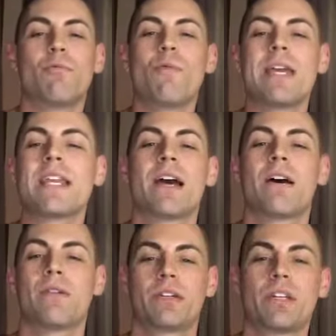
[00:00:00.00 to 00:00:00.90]
we
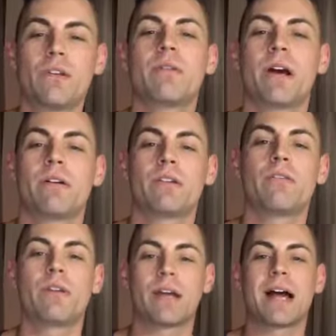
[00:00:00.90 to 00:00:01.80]
know, and
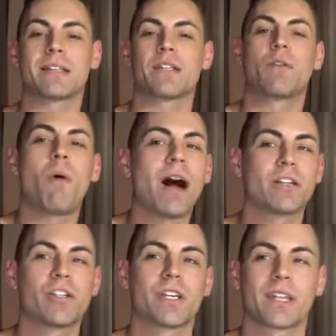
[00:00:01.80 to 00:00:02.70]
you guys know
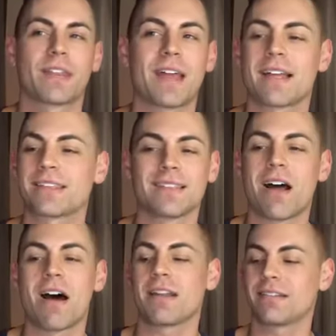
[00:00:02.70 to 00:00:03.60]
watching that that's
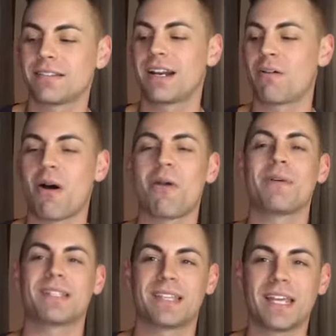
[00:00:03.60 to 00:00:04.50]
not,
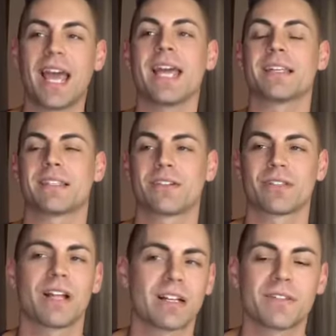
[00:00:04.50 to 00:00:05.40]
always the case. There's
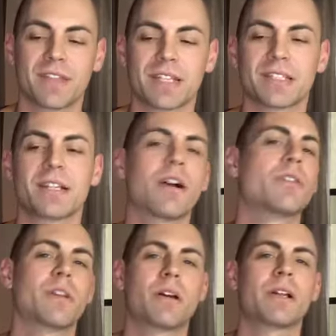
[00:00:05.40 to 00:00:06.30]
lots of things that
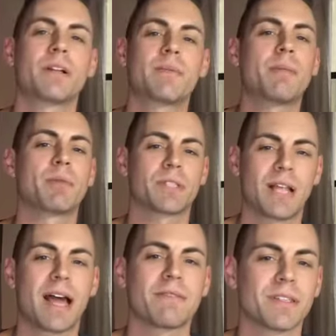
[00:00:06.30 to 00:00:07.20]
goes on in people's
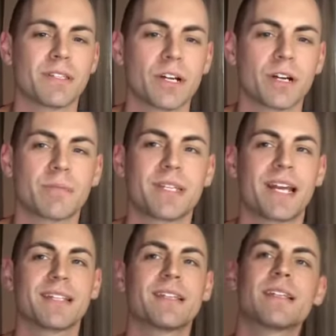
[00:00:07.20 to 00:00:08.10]
lives and
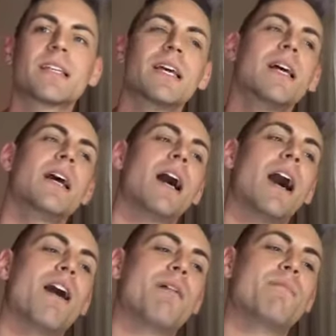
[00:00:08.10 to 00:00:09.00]
circumstances.
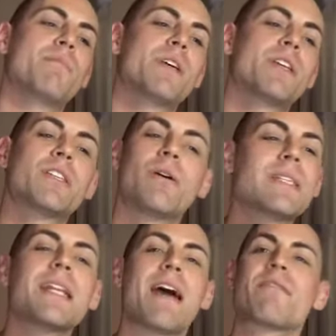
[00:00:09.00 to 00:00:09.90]
So it's
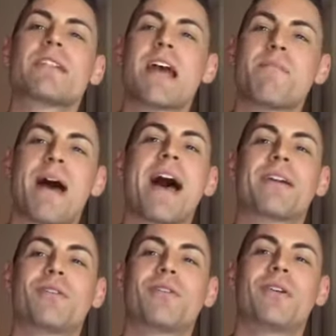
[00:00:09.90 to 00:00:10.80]
an everyday
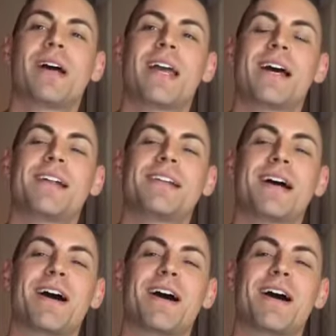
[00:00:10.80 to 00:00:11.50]
battle. And